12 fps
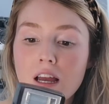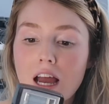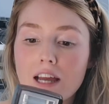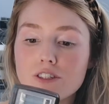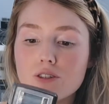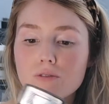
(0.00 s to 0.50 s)

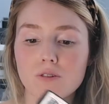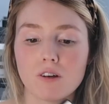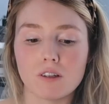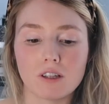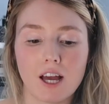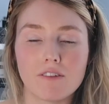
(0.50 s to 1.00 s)
I do
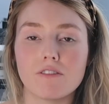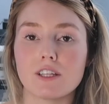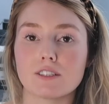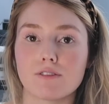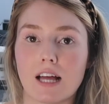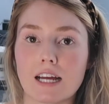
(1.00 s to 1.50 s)
love
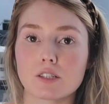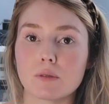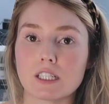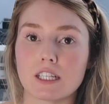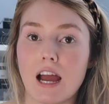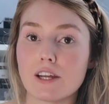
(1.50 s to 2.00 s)
this flash
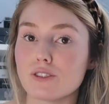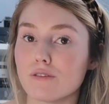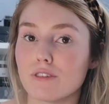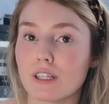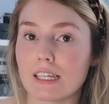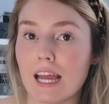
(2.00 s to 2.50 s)
because I do
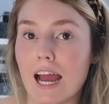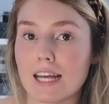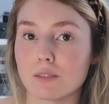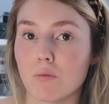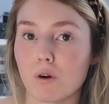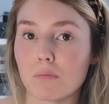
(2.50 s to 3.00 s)
feel like it
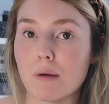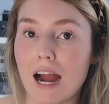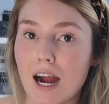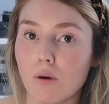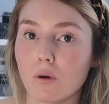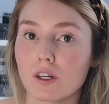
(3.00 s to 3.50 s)
has more
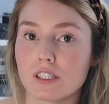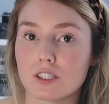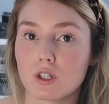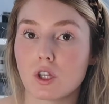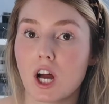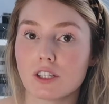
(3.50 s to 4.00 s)
power and
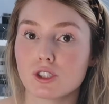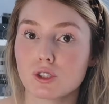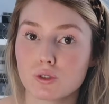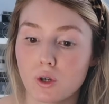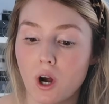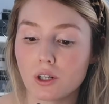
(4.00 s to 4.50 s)
it's a lot
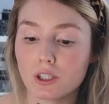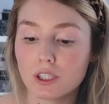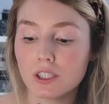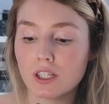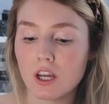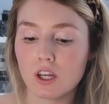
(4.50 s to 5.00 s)

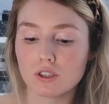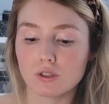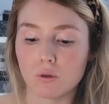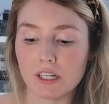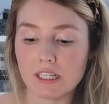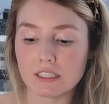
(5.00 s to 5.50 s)
stronger,
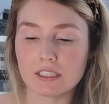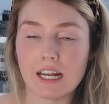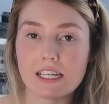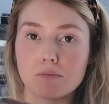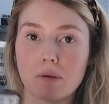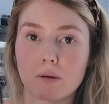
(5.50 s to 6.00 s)
so it is
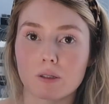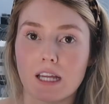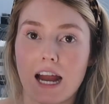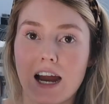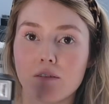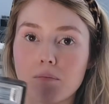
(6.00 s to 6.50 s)
nice being able to
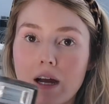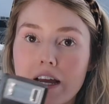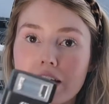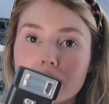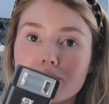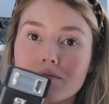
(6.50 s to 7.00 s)
have
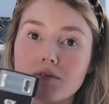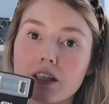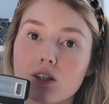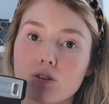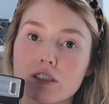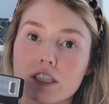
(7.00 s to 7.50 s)
my
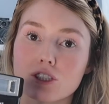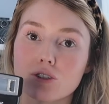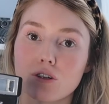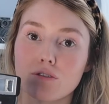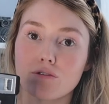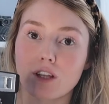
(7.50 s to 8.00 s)
little
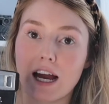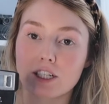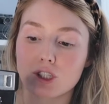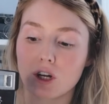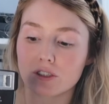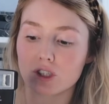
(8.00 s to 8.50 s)
additional
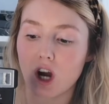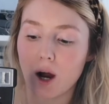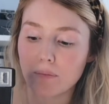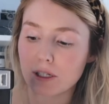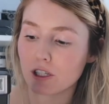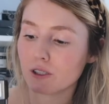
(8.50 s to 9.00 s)
flash on
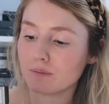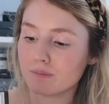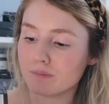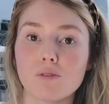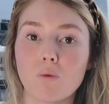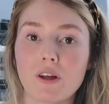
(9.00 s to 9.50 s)
top here.
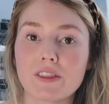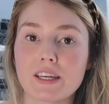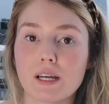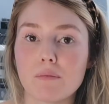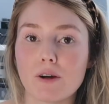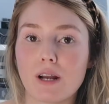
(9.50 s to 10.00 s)
one
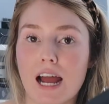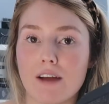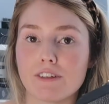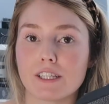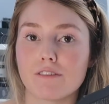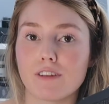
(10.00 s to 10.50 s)
thing about
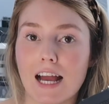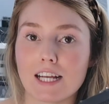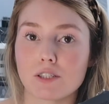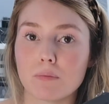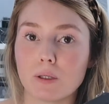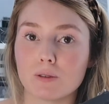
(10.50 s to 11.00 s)
having the
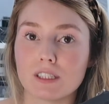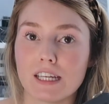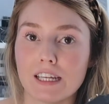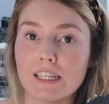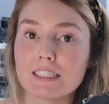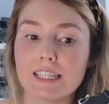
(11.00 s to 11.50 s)
flash built
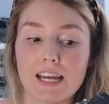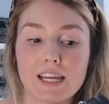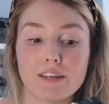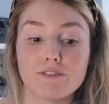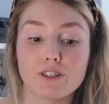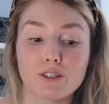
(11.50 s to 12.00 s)
in is that
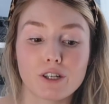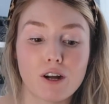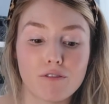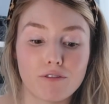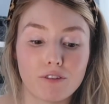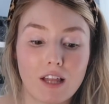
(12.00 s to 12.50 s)
if
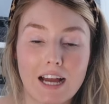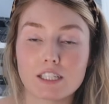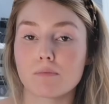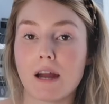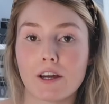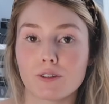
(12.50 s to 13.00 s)
your
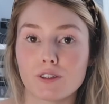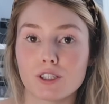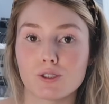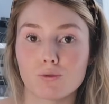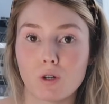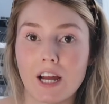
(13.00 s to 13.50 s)
flash
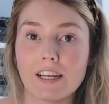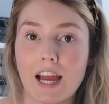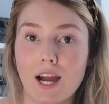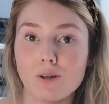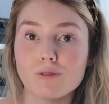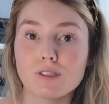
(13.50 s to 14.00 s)
batteries run
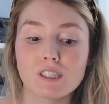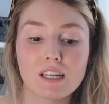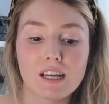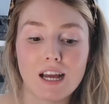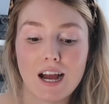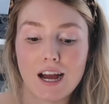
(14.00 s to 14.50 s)
out,
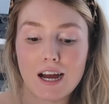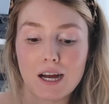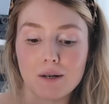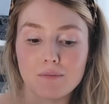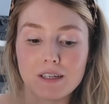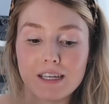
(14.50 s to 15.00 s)

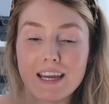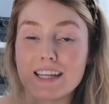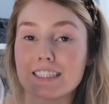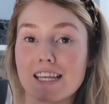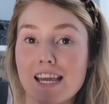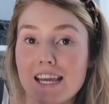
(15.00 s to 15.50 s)

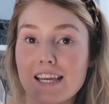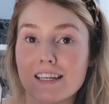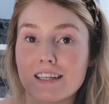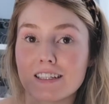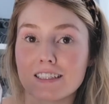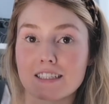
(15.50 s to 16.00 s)
it's
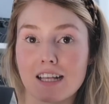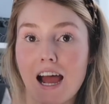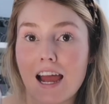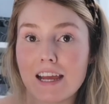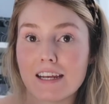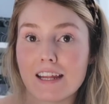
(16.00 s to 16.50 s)

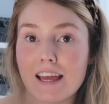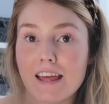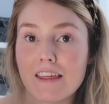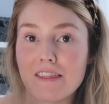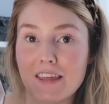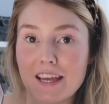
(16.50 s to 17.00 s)
inside
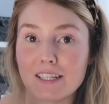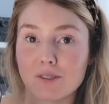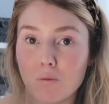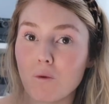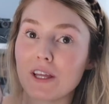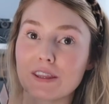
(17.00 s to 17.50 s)
this
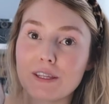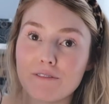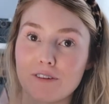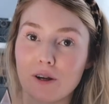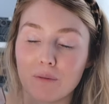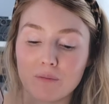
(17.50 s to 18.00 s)
with the
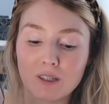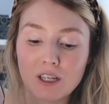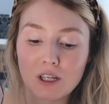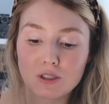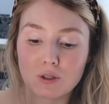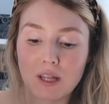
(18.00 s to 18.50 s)
film.
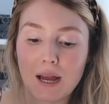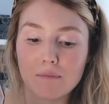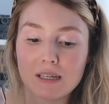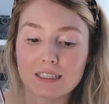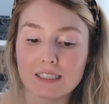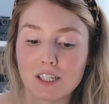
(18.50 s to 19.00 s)
So that
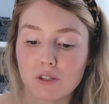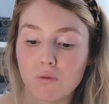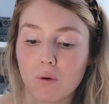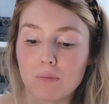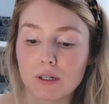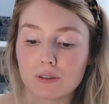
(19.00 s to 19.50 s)
means that you
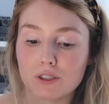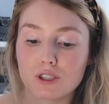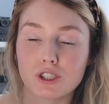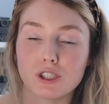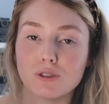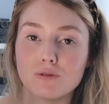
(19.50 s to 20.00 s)
won't be able to
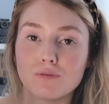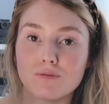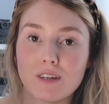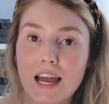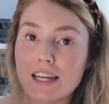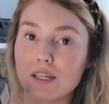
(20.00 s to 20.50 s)
shoot
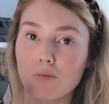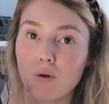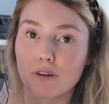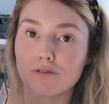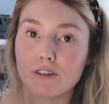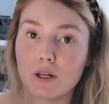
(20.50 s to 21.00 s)
any
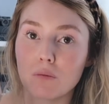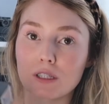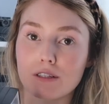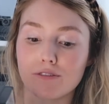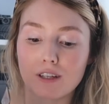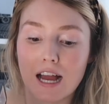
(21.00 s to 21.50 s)
more film with
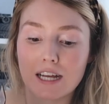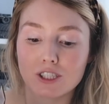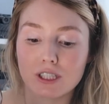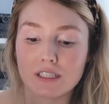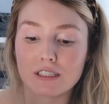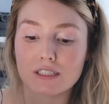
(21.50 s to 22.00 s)
the flash
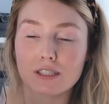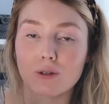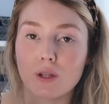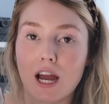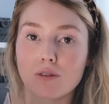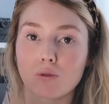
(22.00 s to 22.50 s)
until
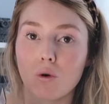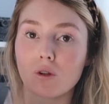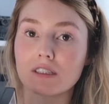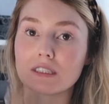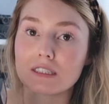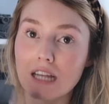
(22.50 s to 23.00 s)
that roll
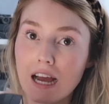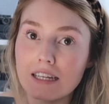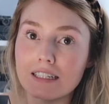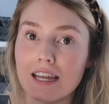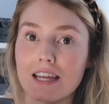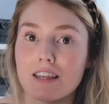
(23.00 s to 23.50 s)
is
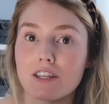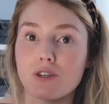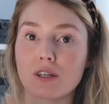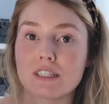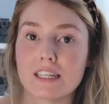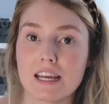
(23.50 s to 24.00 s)
done, and then you
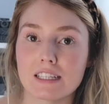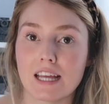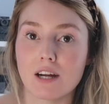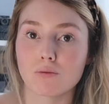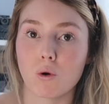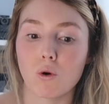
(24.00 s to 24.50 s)
can take
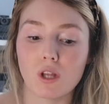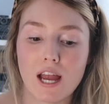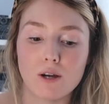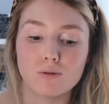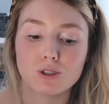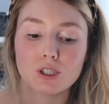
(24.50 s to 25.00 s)
that roll
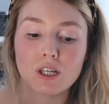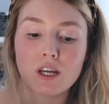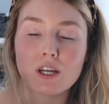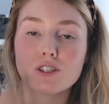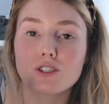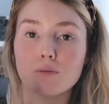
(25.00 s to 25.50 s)
out
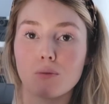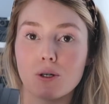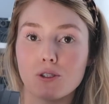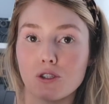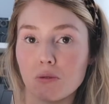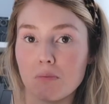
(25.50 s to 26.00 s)
to
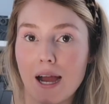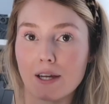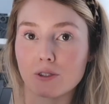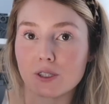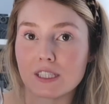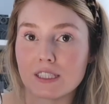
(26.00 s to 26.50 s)
put new
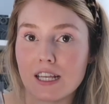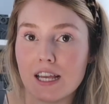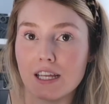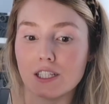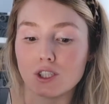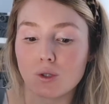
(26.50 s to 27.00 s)
batteries
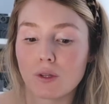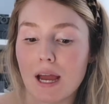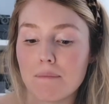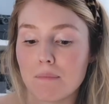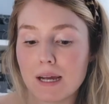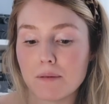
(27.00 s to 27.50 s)
in. So
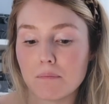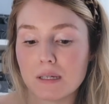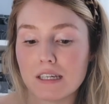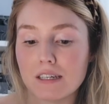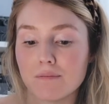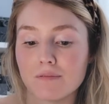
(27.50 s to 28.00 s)
that might
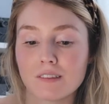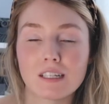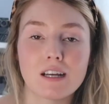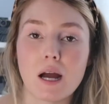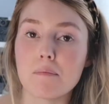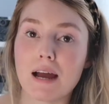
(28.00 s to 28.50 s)
be
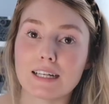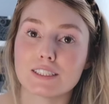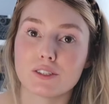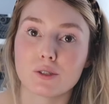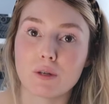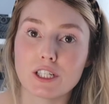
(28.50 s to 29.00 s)
a bad
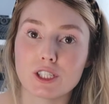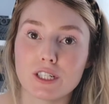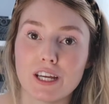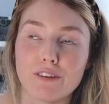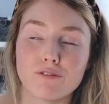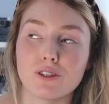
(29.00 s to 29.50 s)
situation
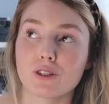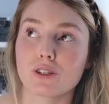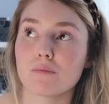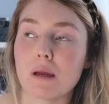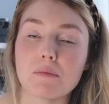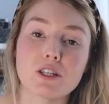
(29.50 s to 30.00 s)
if
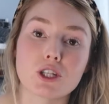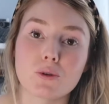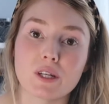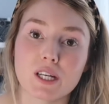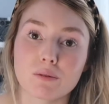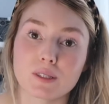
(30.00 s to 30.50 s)
you're maybe
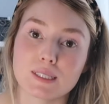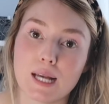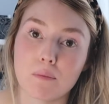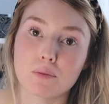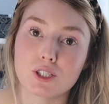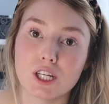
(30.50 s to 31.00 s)
shooting a
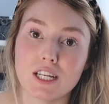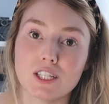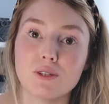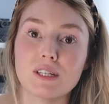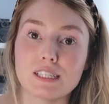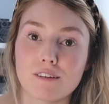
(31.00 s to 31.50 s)
reception and
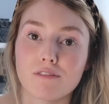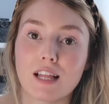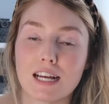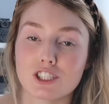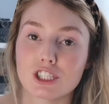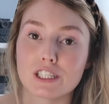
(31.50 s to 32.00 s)
you need the
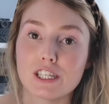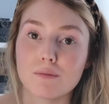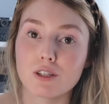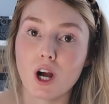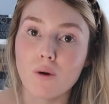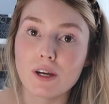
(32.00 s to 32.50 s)
flash to
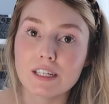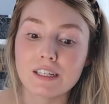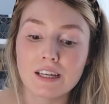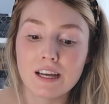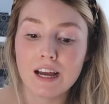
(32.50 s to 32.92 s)
keep going.